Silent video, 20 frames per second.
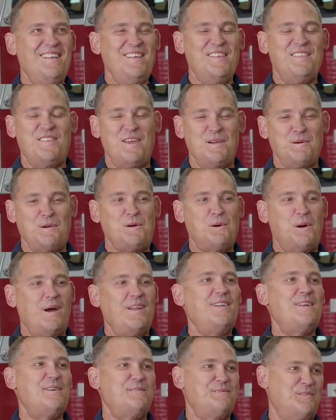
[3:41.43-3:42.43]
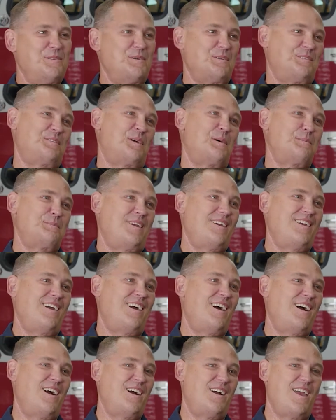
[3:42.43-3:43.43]
They were quite an influence on me,
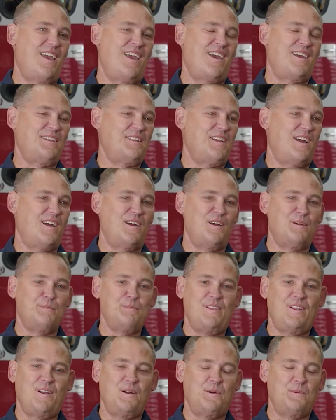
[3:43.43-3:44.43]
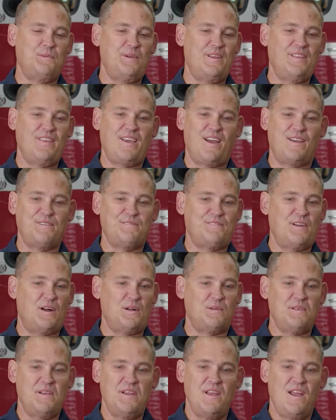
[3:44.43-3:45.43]
and you know, really, I
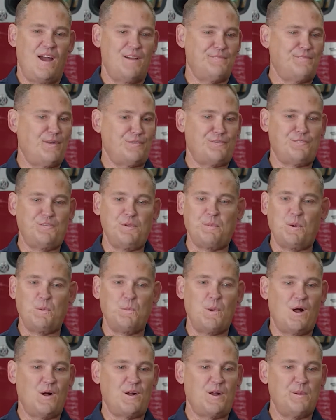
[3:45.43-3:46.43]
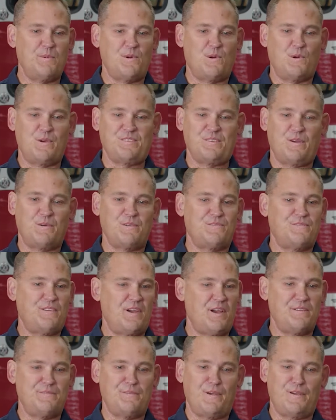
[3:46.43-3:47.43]
felt super welcome. Of course, I was
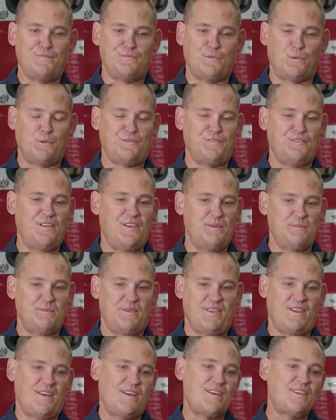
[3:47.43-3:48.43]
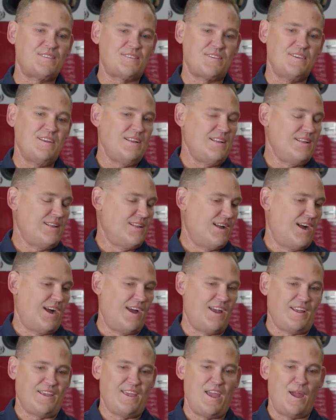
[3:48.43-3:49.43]
very, very fortunate because I
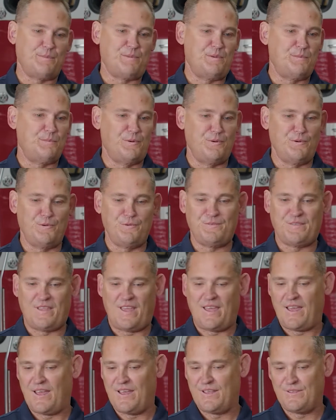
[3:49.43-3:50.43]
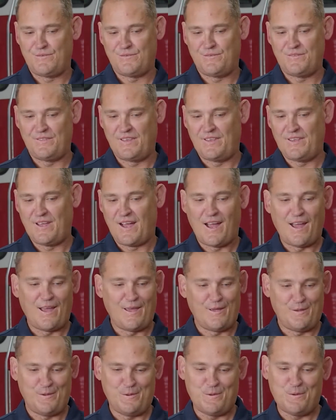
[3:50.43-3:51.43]
had Captain Bruce as the
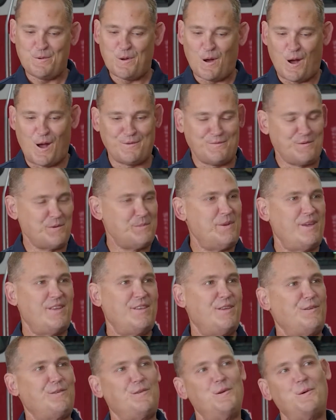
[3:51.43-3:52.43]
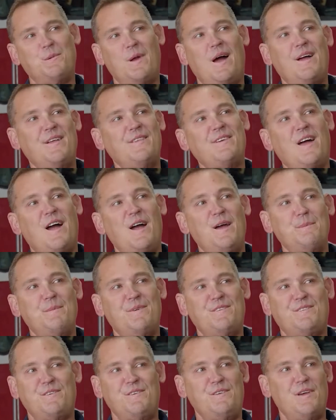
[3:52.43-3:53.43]
guy who offered me additional ride time
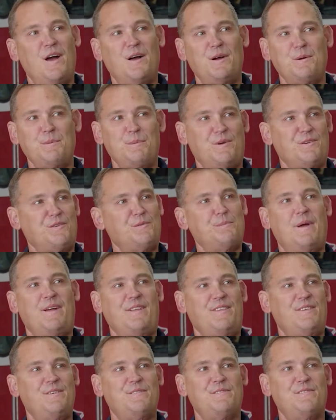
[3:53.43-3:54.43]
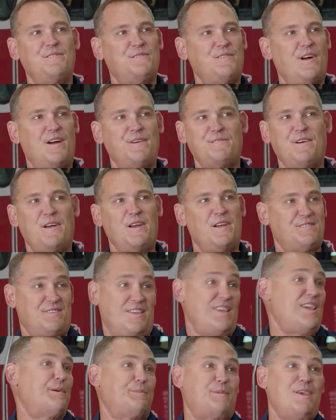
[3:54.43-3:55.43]
as a young prospective firefighter. As an
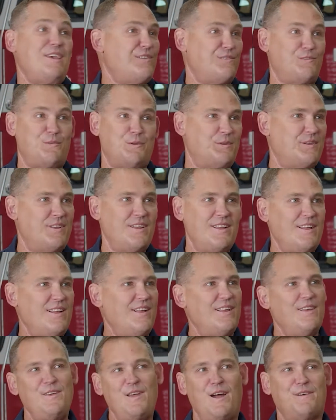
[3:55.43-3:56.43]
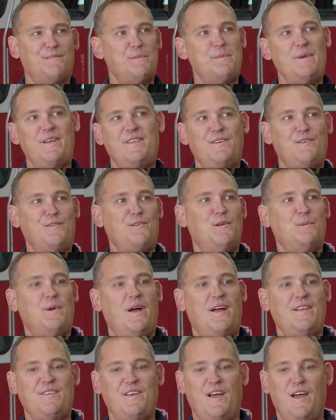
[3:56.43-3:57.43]
EMT student, he offered me additional
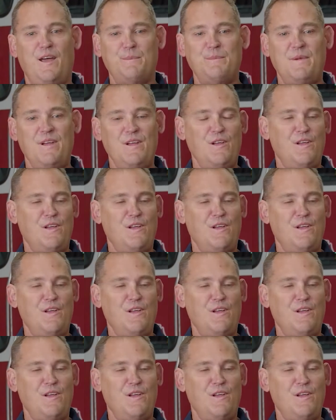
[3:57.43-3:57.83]
ride time.